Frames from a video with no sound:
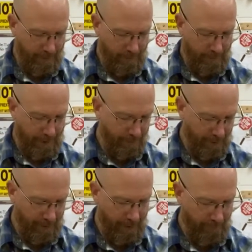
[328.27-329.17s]
What I'm
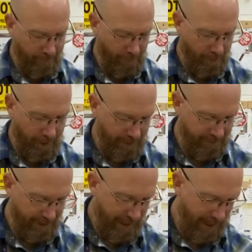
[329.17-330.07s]
looking for
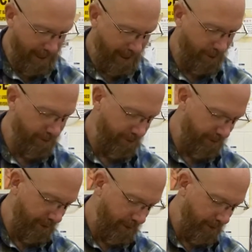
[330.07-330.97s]
is
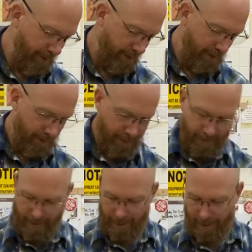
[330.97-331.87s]
accuracy
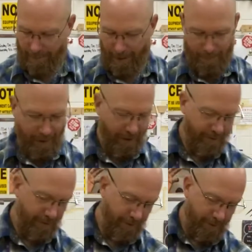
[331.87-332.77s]
in my
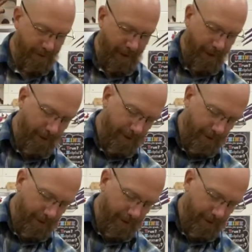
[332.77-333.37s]
pieces, and I need to